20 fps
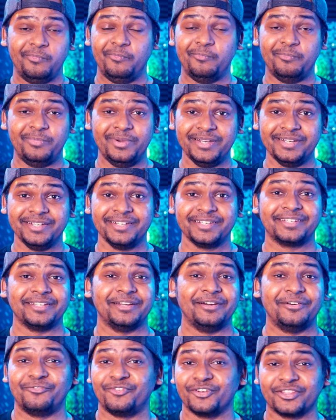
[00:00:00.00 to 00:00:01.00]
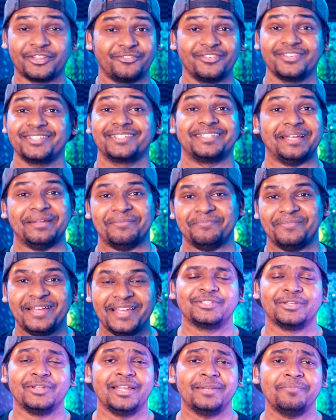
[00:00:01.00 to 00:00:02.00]
built for the first time.
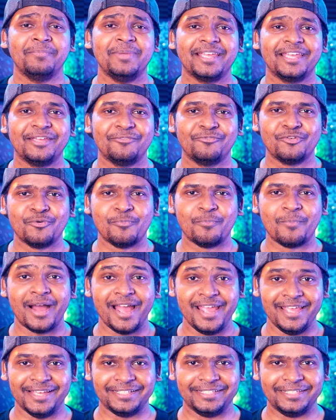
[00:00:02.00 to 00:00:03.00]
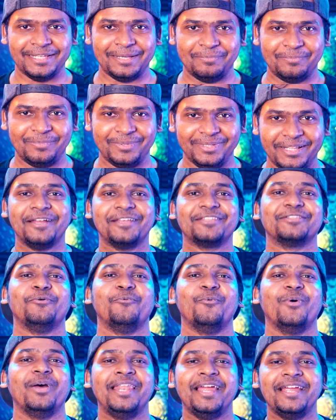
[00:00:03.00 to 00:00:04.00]
So let me give you my example. So
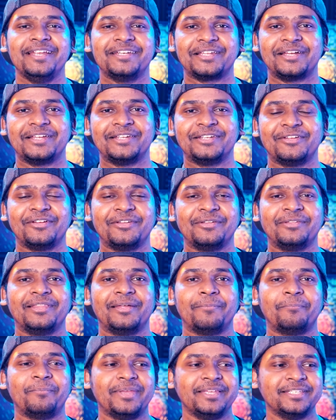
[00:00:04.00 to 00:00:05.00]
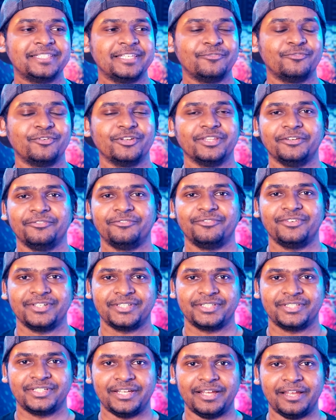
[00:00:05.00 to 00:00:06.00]
when I turned on the PC for the
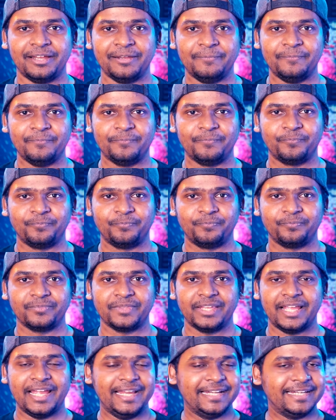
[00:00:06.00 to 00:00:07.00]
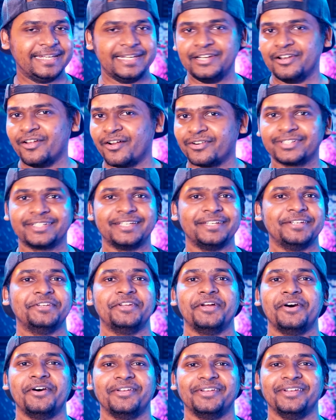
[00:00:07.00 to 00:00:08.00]
first time, it did not turn
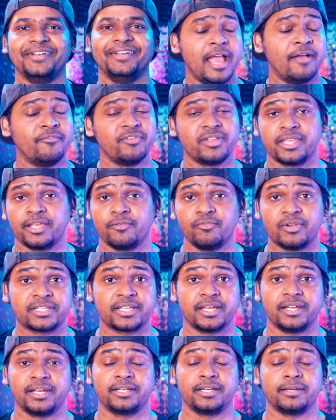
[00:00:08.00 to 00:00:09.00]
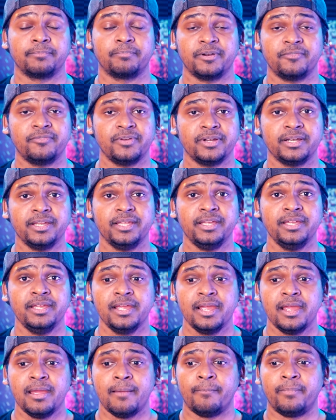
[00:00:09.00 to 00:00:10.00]
on. Everything was connected perfectly,
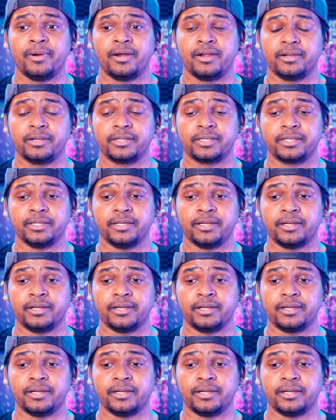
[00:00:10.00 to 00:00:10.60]
but